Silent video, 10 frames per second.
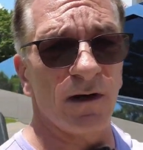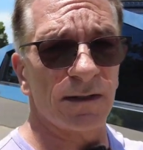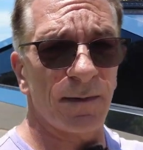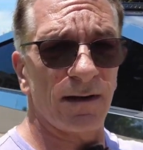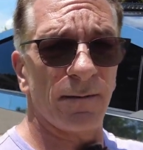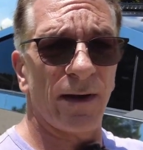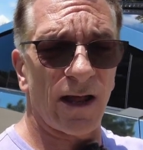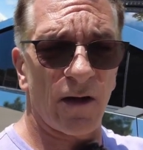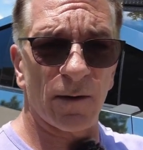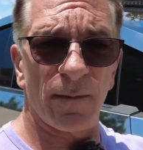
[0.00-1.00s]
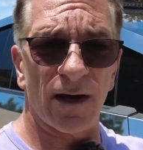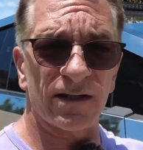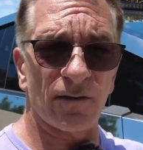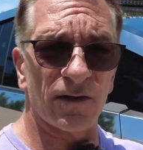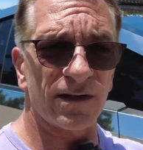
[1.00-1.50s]
You can spend about
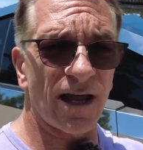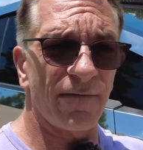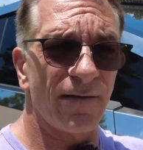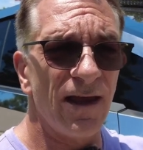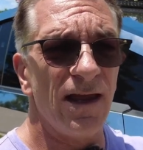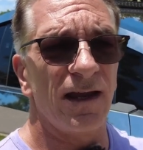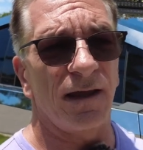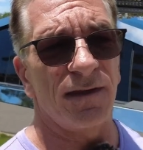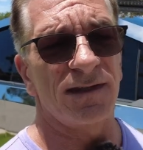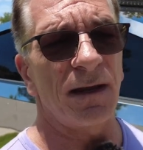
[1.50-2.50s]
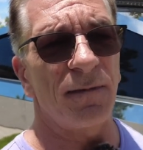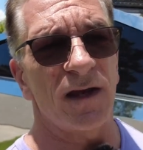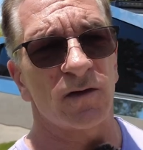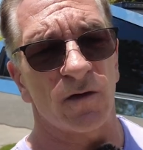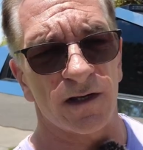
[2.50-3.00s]
$100 on their stuff, get the
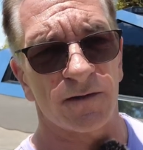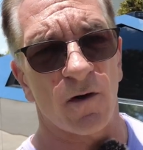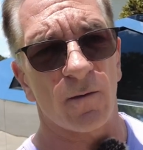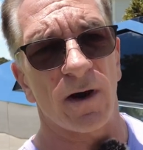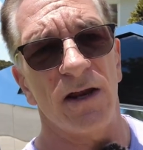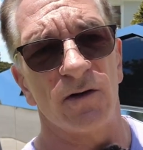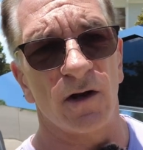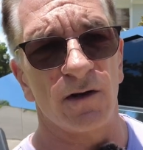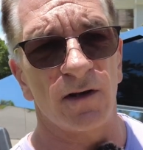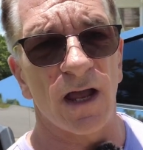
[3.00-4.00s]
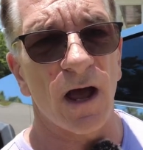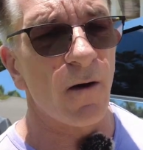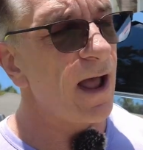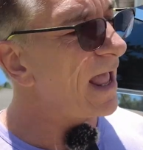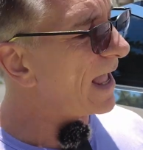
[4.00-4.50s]
step-down transformer, and you're good to go.